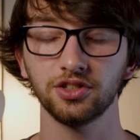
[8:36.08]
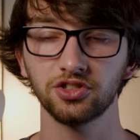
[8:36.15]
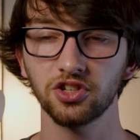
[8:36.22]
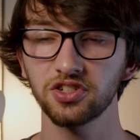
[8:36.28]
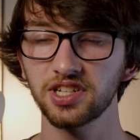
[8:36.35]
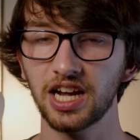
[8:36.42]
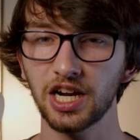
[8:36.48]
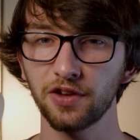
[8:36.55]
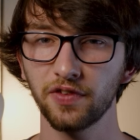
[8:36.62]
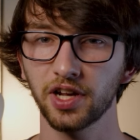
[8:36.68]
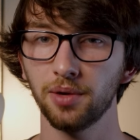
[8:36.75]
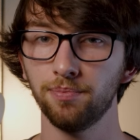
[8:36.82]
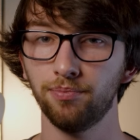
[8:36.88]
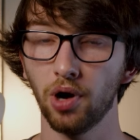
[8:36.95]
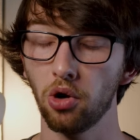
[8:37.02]
Just kind of
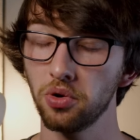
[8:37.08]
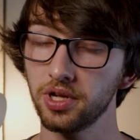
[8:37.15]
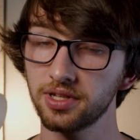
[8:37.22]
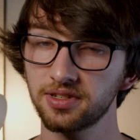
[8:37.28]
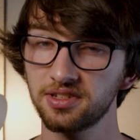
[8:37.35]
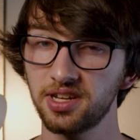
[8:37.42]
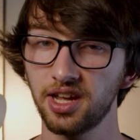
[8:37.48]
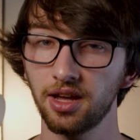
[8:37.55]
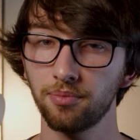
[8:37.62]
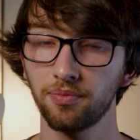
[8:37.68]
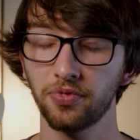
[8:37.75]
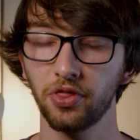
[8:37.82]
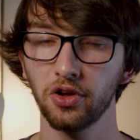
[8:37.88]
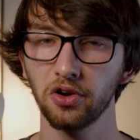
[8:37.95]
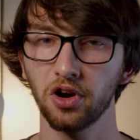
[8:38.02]
like a bonus
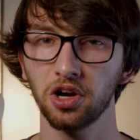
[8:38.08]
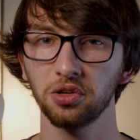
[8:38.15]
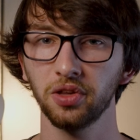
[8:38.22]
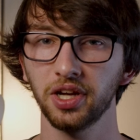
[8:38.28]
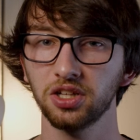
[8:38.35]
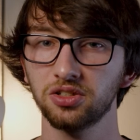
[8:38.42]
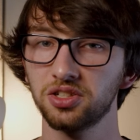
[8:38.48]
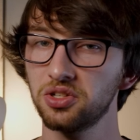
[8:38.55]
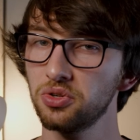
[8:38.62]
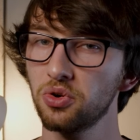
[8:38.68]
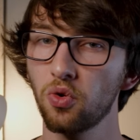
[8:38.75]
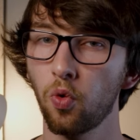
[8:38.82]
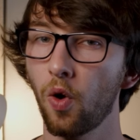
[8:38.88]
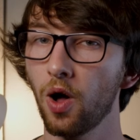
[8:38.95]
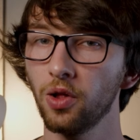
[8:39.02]
tip, there are like two
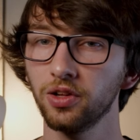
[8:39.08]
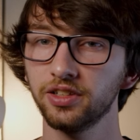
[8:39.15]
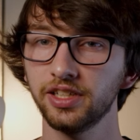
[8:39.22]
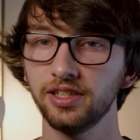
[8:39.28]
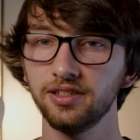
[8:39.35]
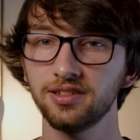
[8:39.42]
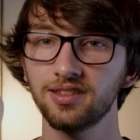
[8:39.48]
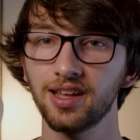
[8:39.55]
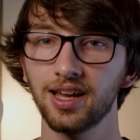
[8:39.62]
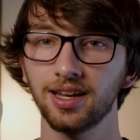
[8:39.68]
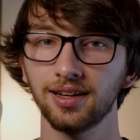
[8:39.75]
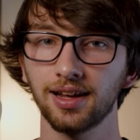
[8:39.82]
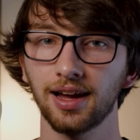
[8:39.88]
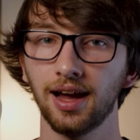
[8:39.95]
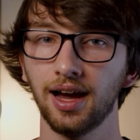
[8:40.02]
qualities
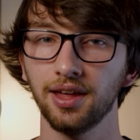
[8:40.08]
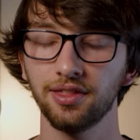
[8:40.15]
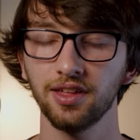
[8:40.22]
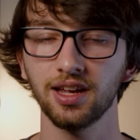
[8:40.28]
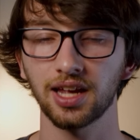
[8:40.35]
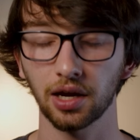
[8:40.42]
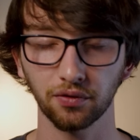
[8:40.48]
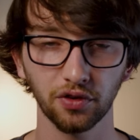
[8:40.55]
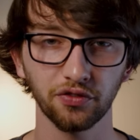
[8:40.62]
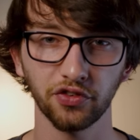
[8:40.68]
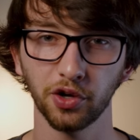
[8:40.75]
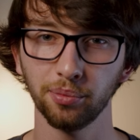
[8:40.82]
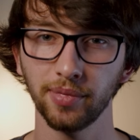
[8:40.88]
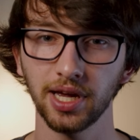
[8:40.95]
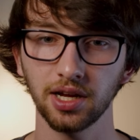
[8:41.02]
that I think every
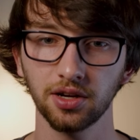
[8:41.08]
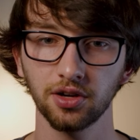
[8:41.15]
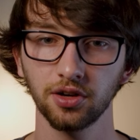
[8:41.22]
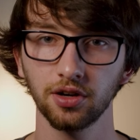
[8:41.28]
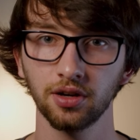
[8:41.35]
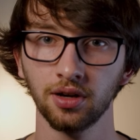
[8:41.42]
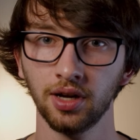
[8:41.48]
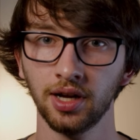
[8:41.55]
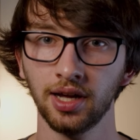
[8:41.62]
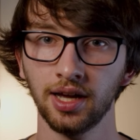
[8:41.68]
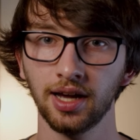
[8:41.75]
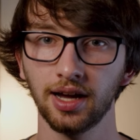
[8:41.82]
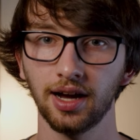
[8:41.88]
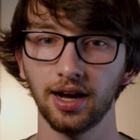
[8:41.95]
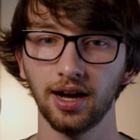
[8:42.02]
filmmaker
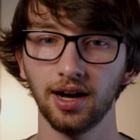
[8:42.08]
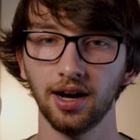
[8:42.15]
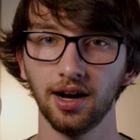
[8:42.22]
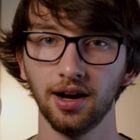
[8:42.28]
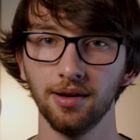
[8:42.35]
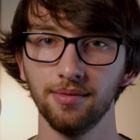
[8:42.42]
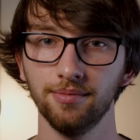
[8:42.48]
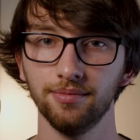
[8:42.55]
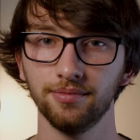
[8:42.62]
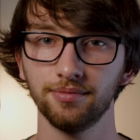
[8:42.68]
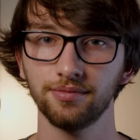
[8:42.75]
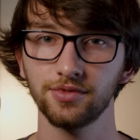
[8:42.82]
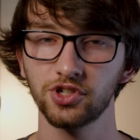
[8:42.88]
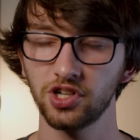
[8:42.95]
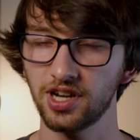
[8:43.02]

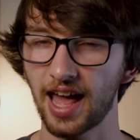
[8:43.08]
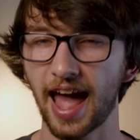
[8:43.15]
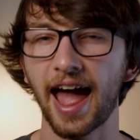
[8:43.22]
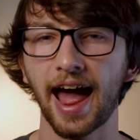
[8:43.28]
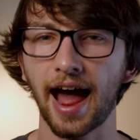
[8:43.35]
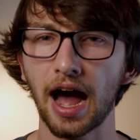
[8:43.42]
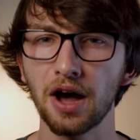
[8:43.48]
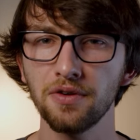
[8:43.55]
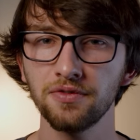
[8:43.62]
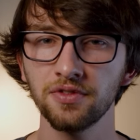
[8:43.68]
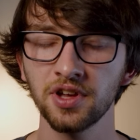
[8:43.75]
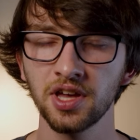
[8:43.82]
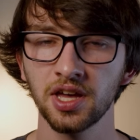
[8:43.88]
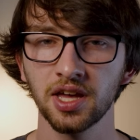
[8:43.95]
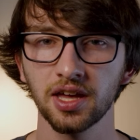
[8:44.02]
should have.
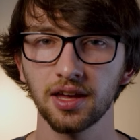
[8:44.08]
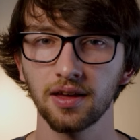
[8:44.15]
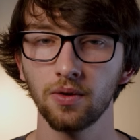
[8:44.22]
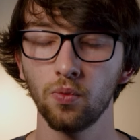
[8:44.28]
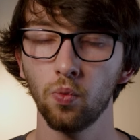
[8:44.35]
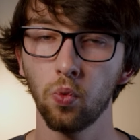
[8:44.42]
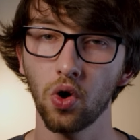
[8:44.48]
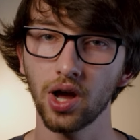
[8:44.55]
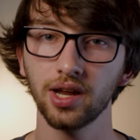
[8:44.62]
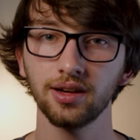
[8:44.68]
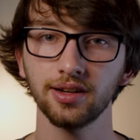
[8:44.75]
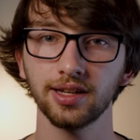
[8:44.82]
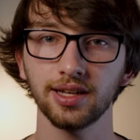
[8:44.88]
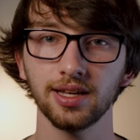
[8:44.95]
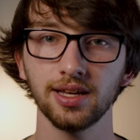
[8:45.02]

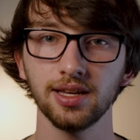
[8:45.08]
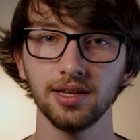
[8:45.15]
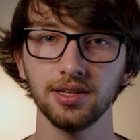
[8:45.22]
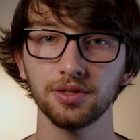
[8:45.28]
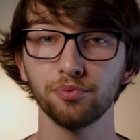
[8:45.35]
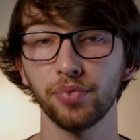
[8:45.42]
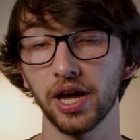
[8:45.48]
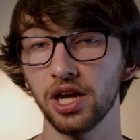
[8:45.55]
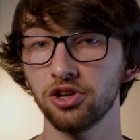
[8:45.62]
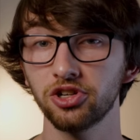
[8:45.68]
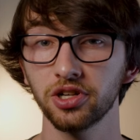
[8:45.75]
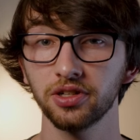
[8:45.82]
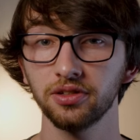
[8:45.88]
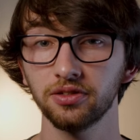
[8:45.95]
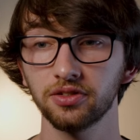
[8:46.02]
One is
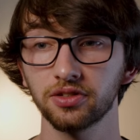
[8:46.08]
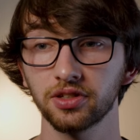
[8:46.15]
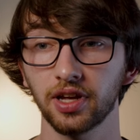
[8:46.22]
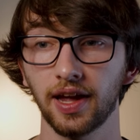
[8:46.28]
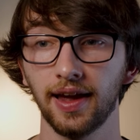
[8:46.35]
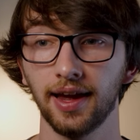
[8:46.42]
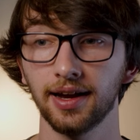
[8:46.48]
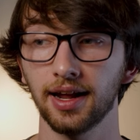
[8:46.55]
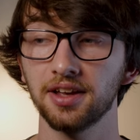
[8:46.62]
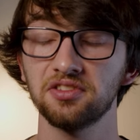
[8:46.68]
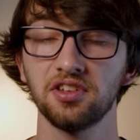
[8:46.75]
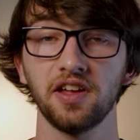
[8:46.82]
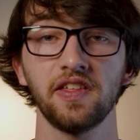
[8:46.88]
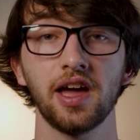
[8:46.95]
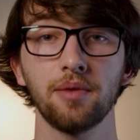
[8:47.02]
patience, and I
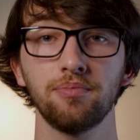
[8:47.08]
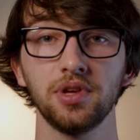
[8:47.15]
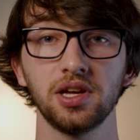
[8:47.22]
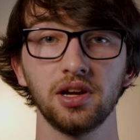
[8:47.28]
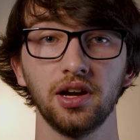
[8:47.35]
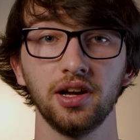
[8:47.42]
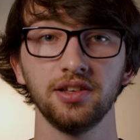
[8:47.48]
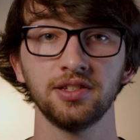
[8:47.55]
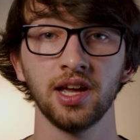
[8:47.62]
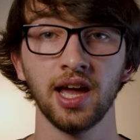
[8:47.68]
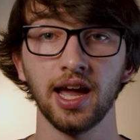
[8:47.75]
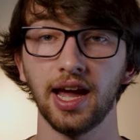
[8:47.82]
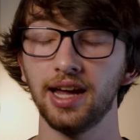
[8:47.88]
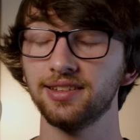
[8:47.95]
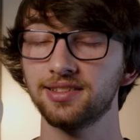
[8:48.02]
say that because
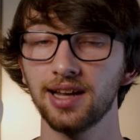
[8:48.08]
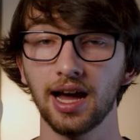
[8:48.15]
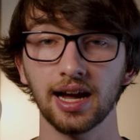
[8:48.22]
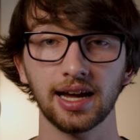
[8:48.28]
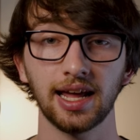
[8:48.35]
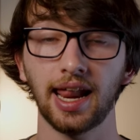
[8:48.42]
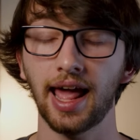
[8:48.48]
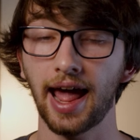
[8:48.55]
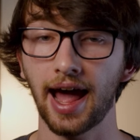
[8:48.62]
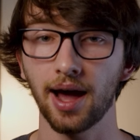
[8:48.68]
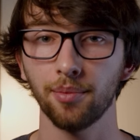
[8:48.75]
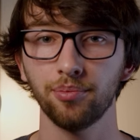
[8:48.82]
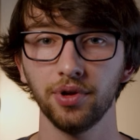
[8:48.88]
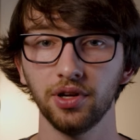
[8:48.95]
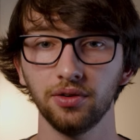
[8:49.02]
it's not gonna
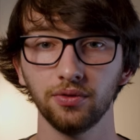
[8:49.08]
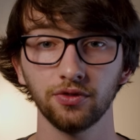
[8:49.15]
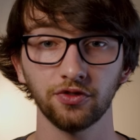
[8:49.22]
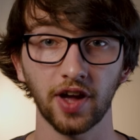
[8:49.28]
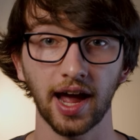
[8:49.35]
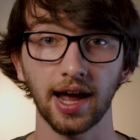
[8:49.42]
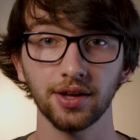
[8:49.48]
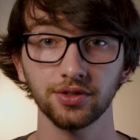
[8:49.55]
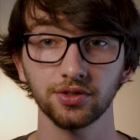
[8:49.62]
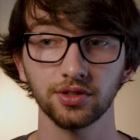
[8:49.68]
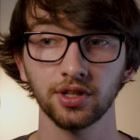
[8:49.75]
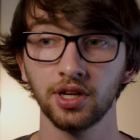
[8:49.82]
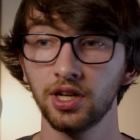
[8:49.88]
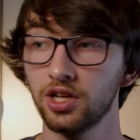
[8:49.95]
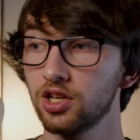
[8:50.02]
happen
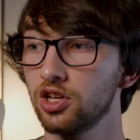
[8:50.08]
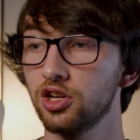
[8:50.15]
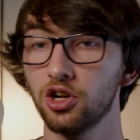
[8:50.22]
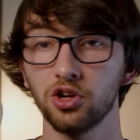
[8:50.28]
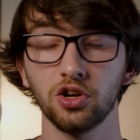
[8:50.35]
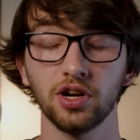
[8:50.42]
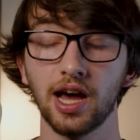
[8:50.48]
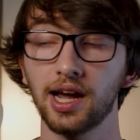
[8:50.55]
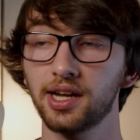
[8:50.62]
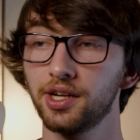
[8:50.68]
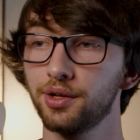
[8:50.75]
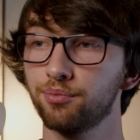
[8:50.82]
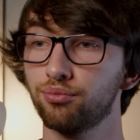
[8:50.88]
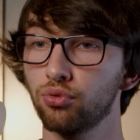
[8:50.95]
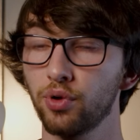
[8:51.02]
fast. You know, you're not
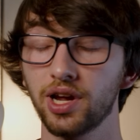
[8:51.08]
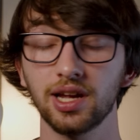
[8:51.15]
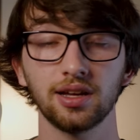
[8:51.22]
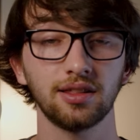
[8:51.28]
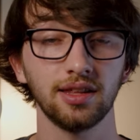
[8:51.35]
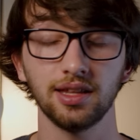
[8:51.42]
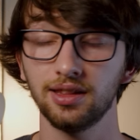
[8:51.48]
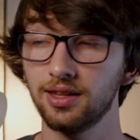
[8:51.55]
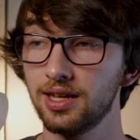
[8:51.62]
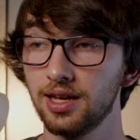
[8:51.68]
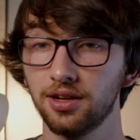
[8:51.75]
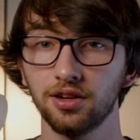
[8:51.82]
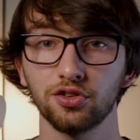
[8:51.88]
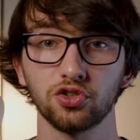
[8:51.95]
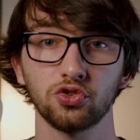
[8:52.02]
gonna break in the
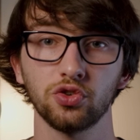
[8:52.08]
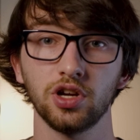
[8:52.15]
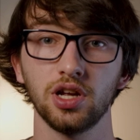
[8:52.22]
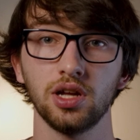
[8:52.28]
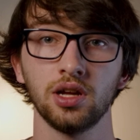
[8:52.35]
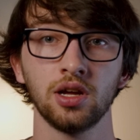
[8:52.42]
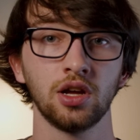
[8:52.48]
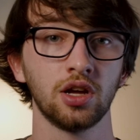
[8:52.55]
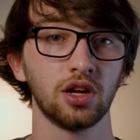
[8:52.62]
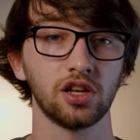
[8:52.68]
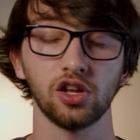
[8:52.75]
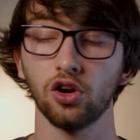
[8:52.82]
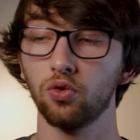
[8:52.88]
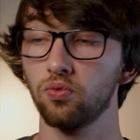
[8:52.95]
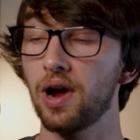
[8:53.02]
industry,
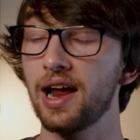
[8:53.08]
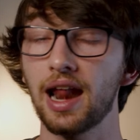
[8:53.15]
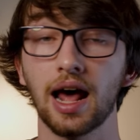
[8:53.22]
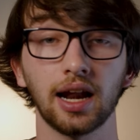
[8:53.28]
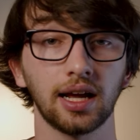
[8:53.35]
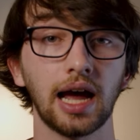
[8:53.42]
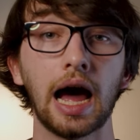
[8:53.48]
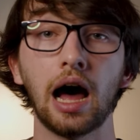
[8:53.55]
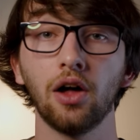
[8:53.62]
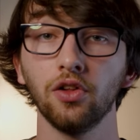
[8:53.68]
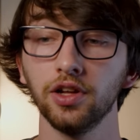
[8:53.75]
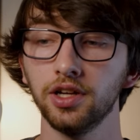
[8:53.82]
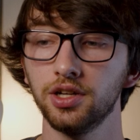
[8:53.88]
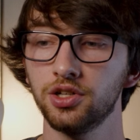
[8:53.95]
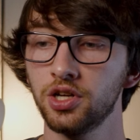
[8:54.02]
you know, right out of
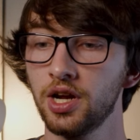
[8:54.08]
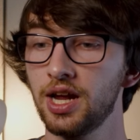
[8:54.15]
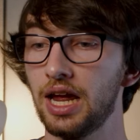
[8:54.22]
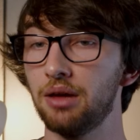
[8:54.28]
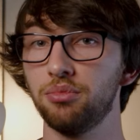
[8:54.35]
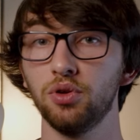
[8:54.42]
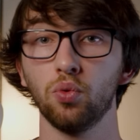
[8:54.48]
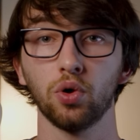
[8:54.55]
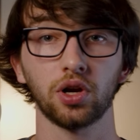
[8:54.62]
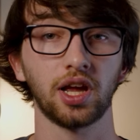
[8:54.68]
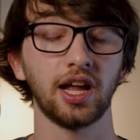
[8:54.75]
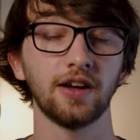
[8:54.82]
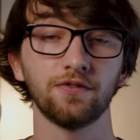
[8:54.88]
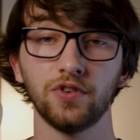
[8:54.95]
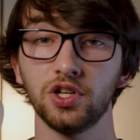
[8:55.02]
college and be
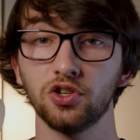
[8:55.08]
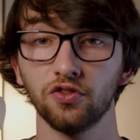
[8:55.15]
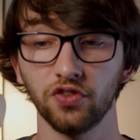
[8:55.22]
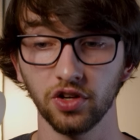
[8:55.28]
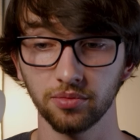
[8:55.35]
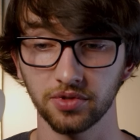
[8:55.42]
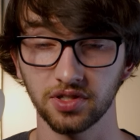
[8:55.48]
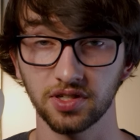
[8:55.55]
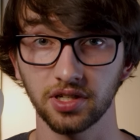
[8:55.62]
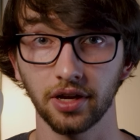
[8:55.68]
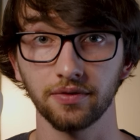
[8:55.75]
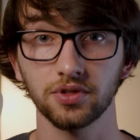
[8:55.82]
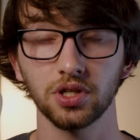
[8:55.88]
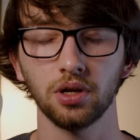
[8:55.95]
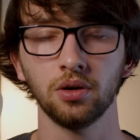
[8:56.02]
working on feature films and
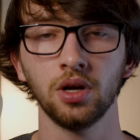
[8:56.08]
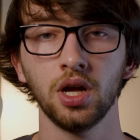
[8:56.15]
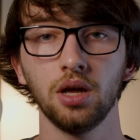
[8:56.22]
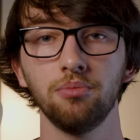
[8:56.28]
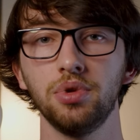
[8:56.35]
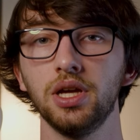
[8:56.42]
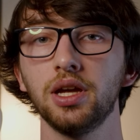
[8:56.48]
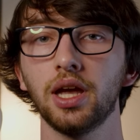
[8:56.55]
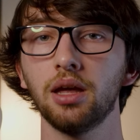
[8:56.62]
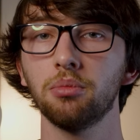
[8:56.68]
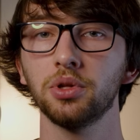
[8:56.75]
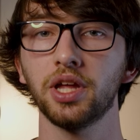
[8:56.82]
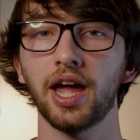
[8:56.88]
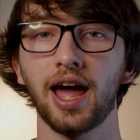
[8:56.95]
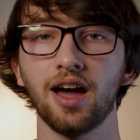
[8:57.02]
stuff. So being
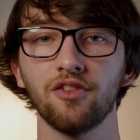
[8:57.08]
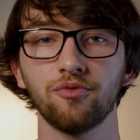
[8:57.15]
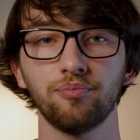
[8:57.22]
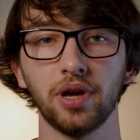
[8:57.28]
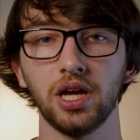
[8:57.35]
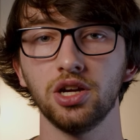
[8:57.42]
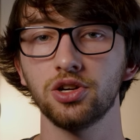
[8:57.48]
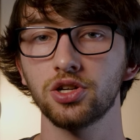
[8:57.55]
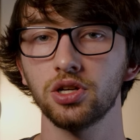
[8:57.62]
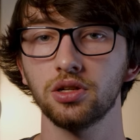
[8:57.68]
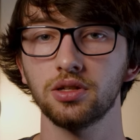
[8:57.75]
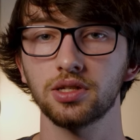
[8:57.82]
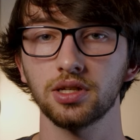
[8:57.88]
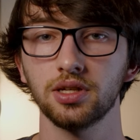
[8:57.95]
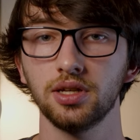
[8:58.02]
able to have
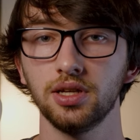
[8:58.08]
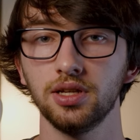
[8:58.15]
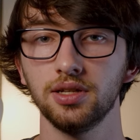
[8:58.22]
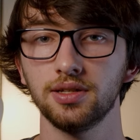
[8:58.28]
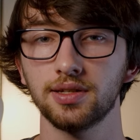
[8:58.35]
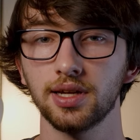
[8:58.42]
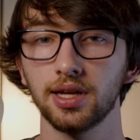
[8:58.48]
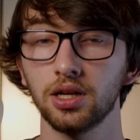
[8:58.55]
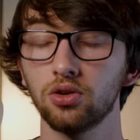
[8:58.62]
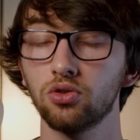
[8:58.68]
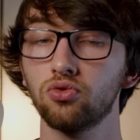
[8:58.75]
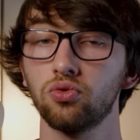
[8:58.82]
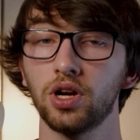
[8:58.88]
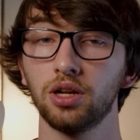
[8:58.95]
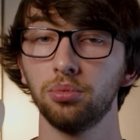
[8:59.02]
patience is
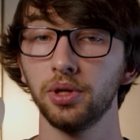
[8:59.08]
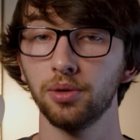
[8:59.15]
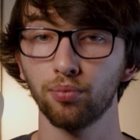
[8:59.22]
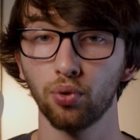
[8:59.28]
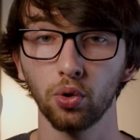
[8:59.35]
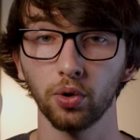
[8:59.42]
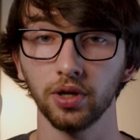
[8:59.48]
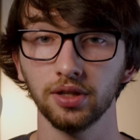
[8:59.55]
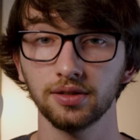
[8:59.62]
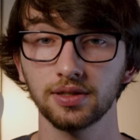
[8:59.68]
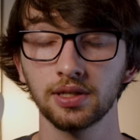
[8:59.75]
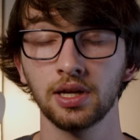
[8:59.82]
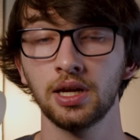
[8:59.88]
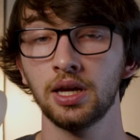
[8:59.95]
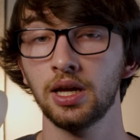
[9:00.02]
incredibly important.